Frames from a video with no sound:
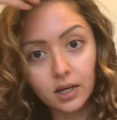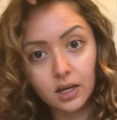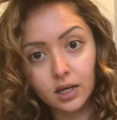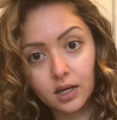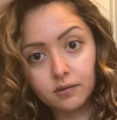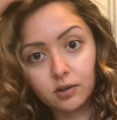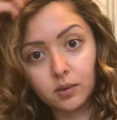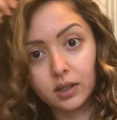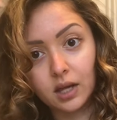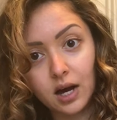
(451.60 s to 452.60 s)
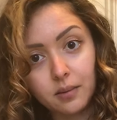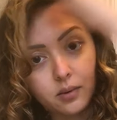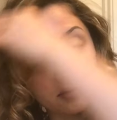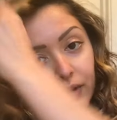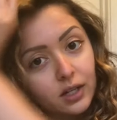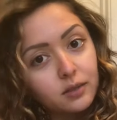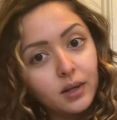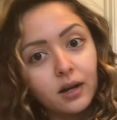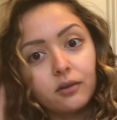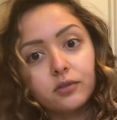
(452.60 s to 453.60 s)
it gives you a lot more volume
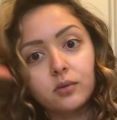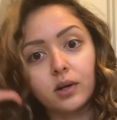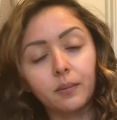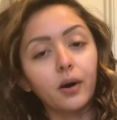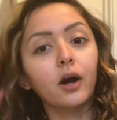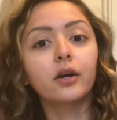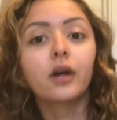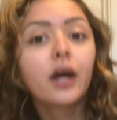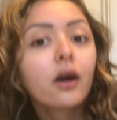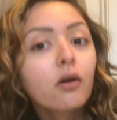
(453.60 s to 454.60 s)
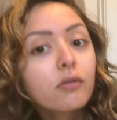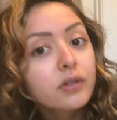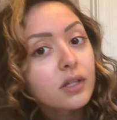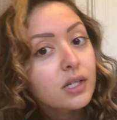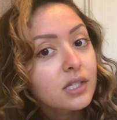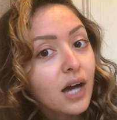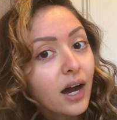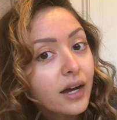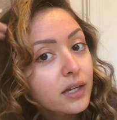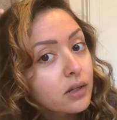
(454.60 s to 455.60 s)
now if you want to part your hair over to the
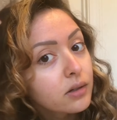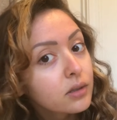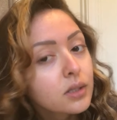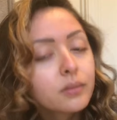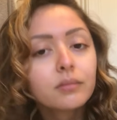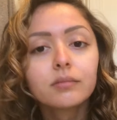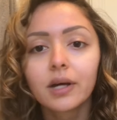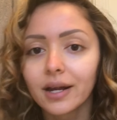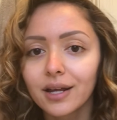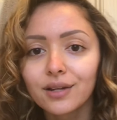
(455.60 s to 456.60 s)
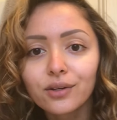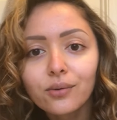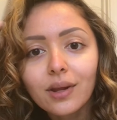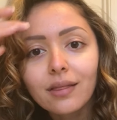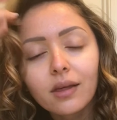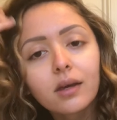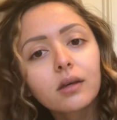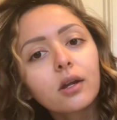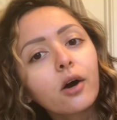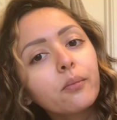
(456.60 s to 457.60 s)
side. I didn't do anything,
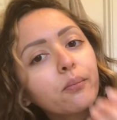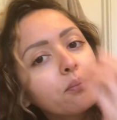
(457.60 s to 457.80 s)
you know.